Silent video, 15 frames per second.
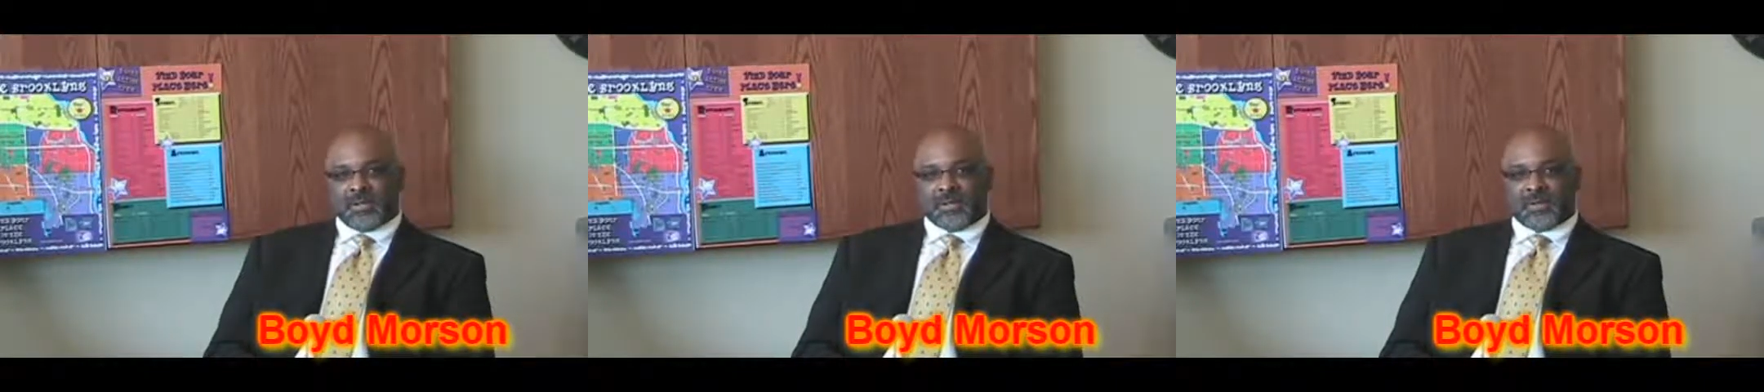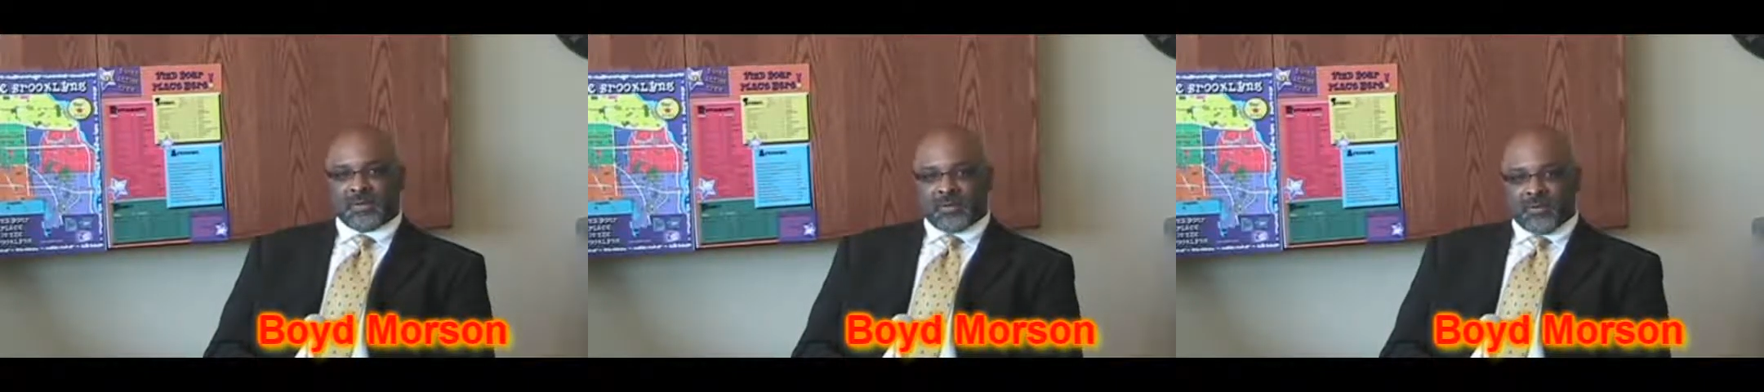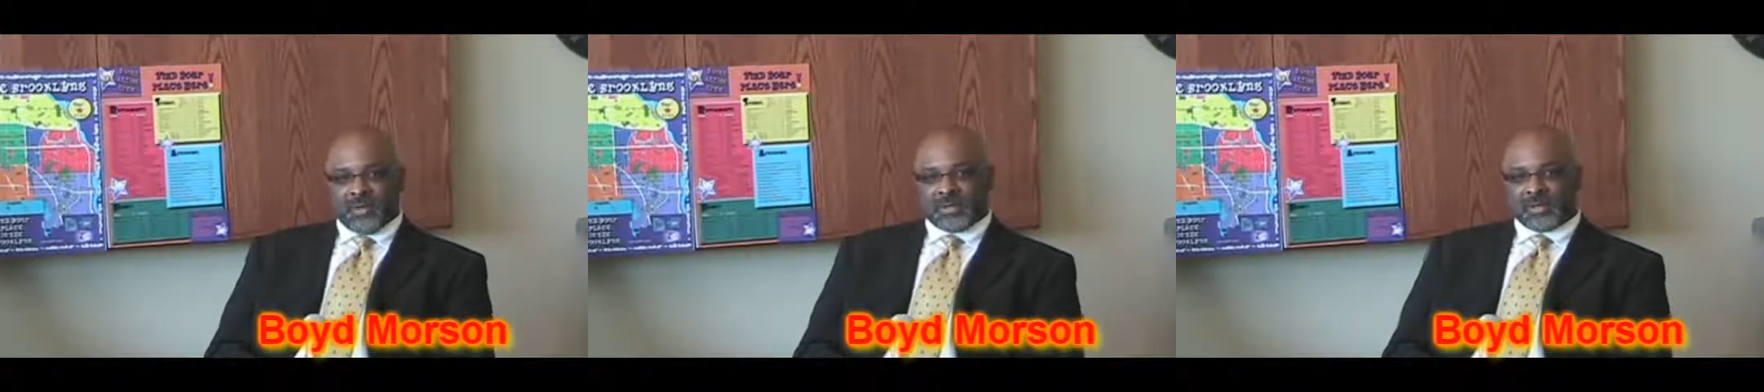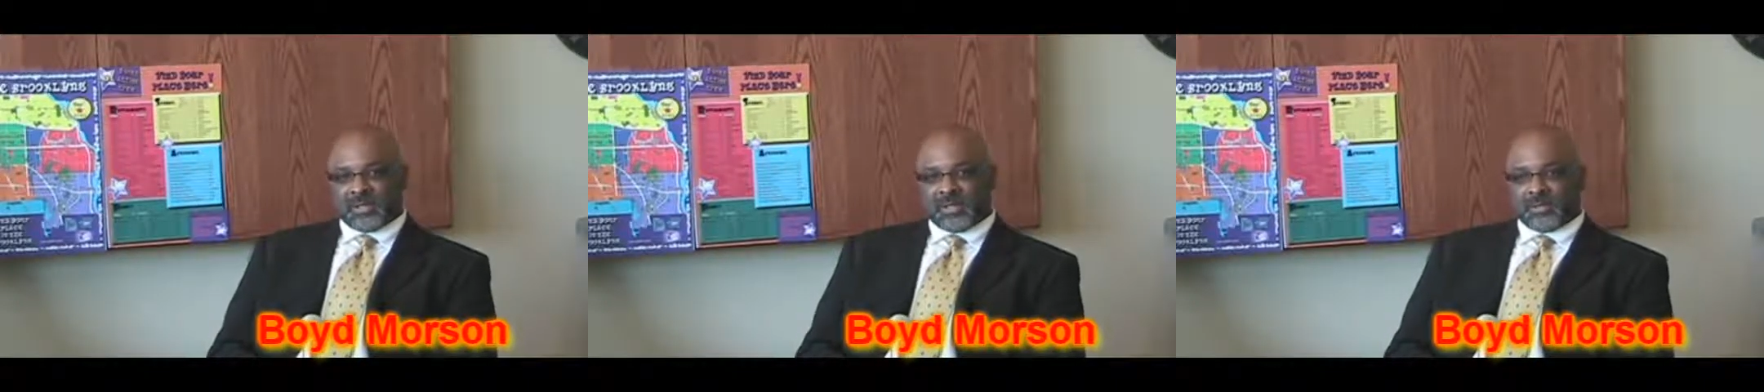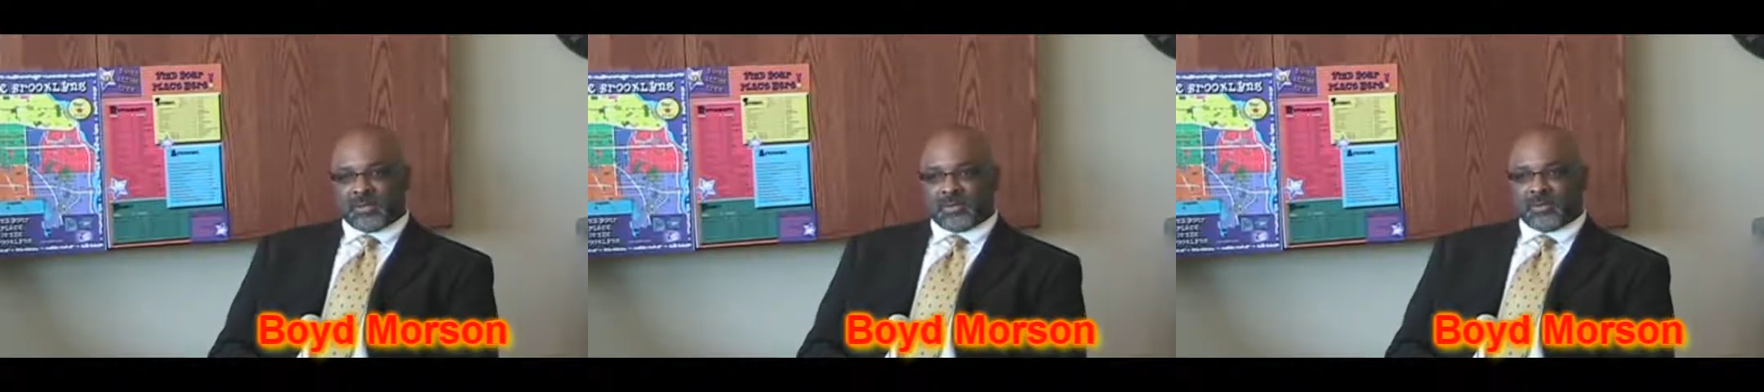the voice
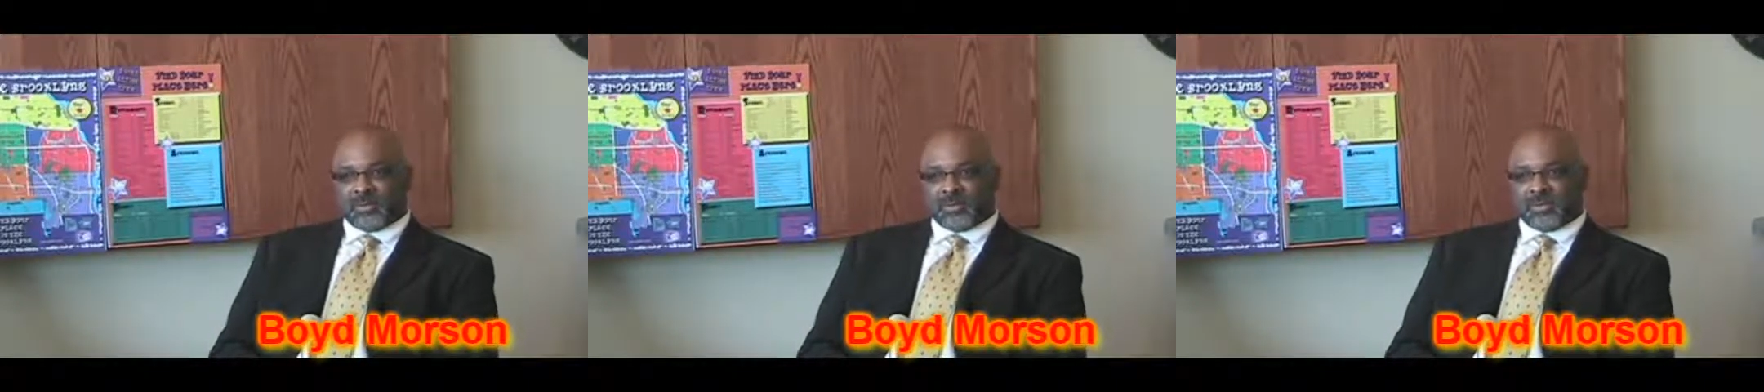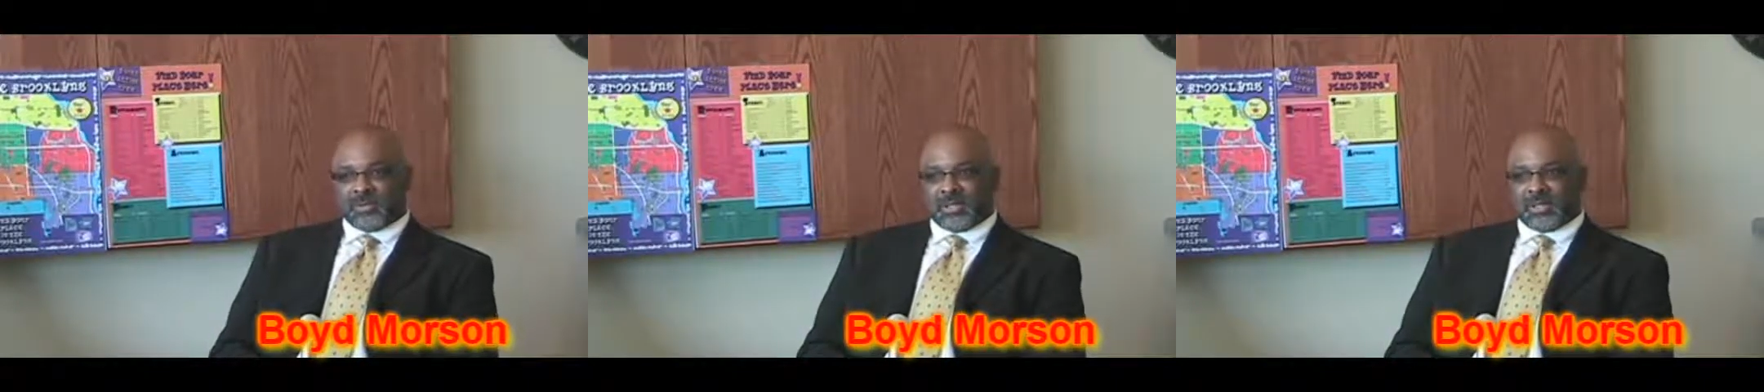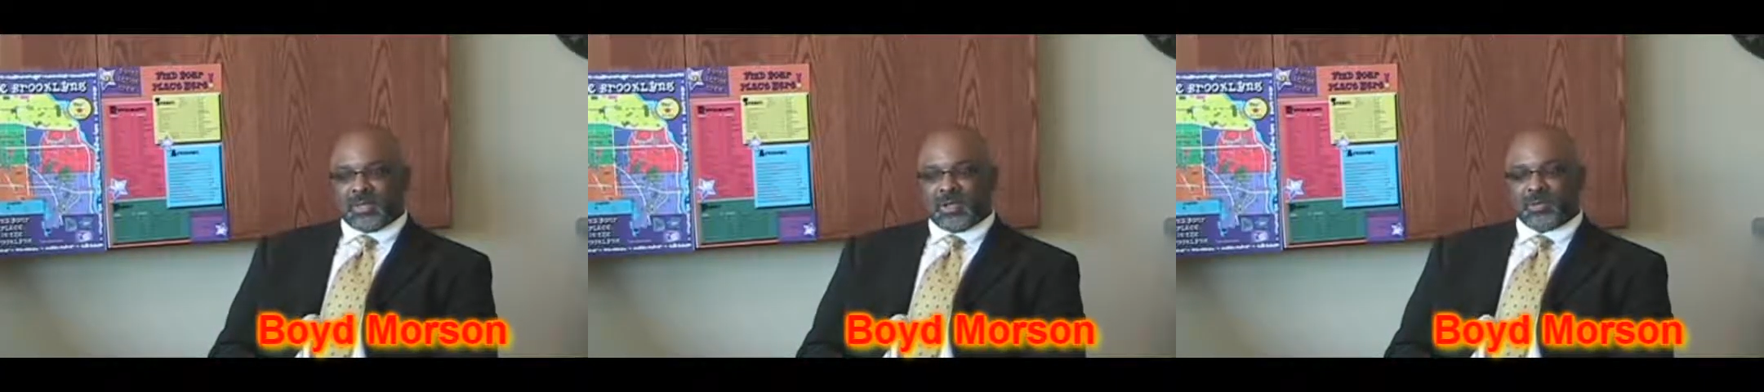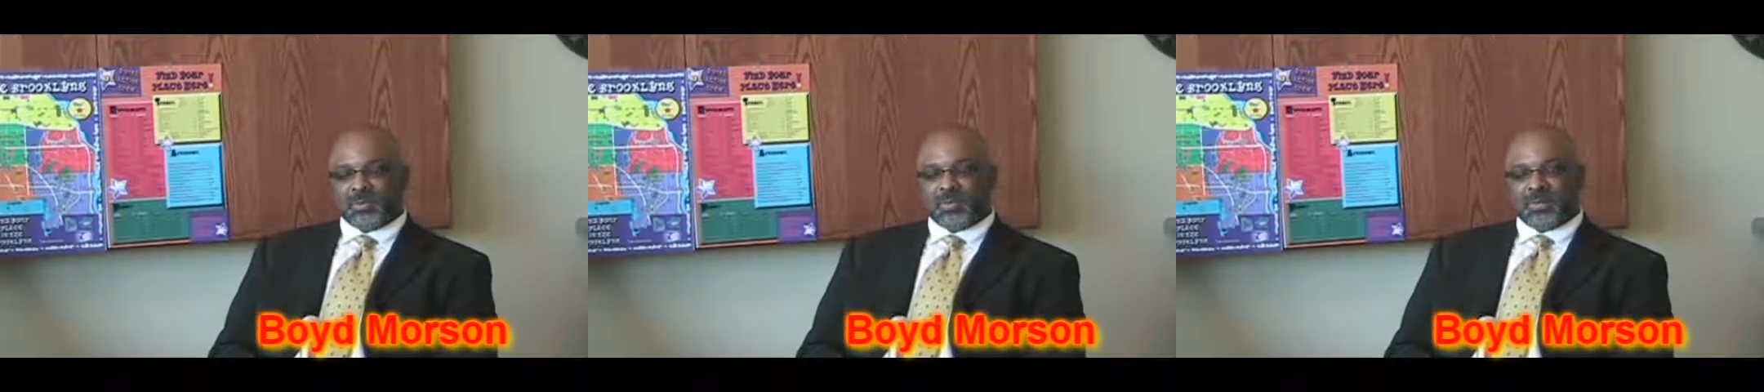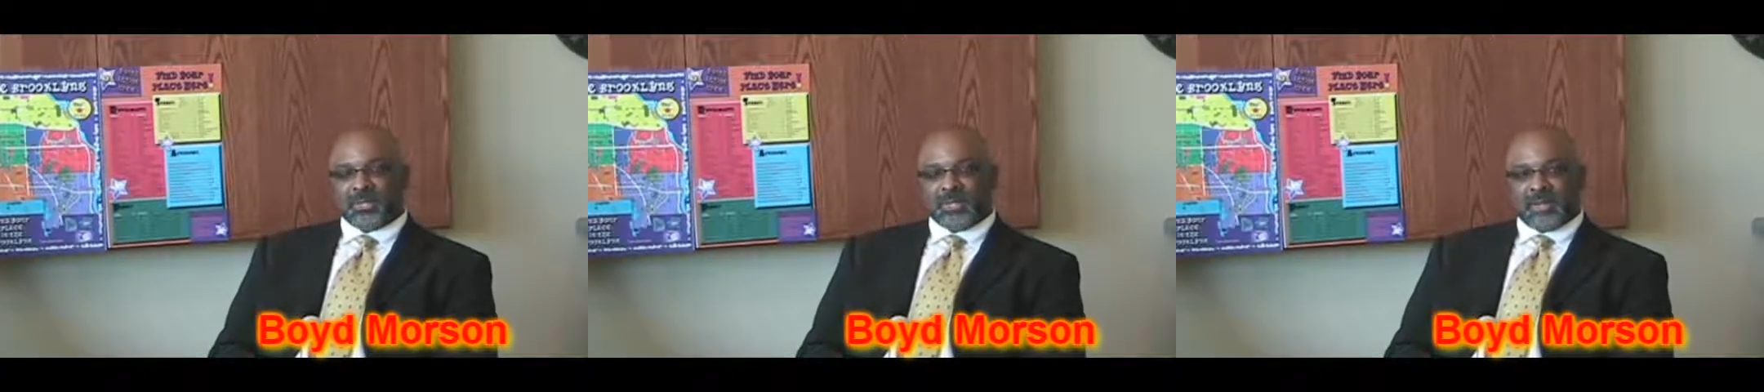of the youth
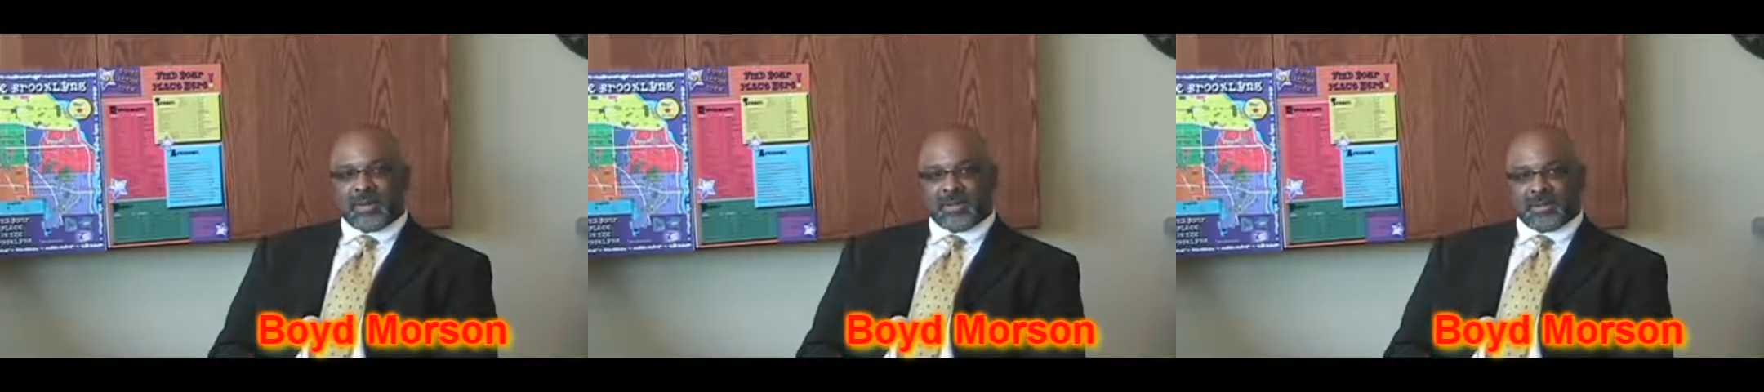within our